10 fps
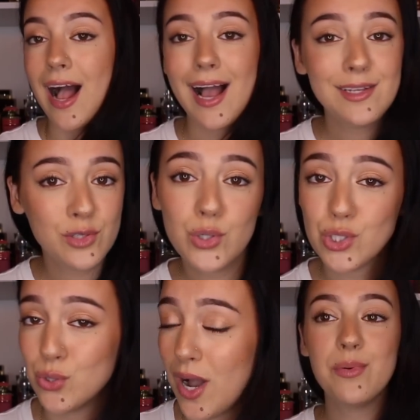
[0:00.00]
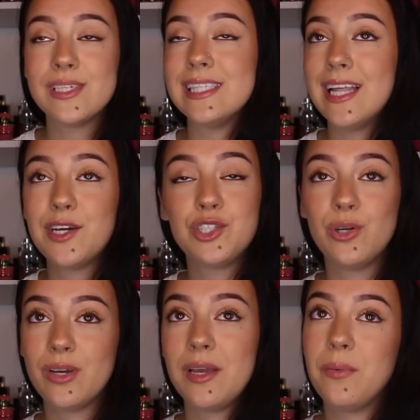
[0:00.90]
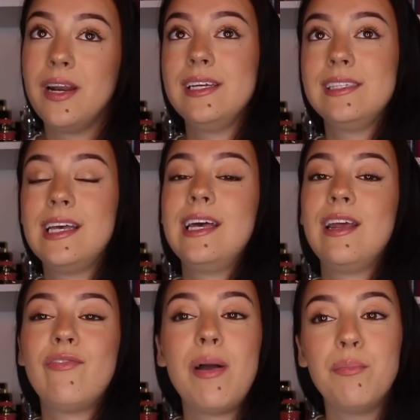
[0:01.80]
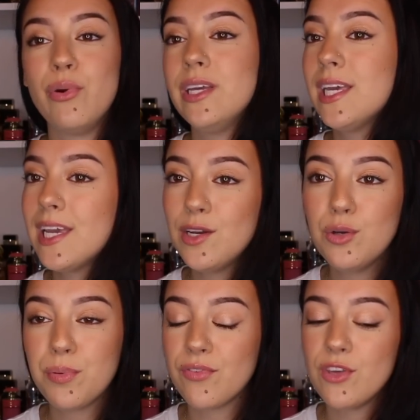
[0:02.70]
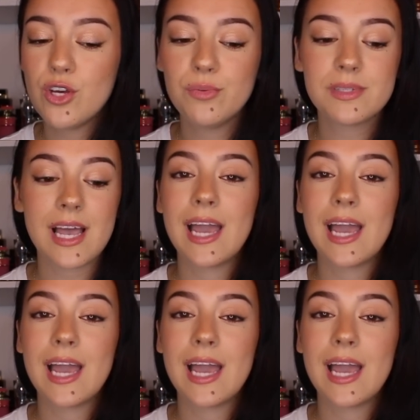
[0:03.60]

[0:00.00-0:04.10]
I told you, I was not joking when I said if I'm bringing in new perfumes,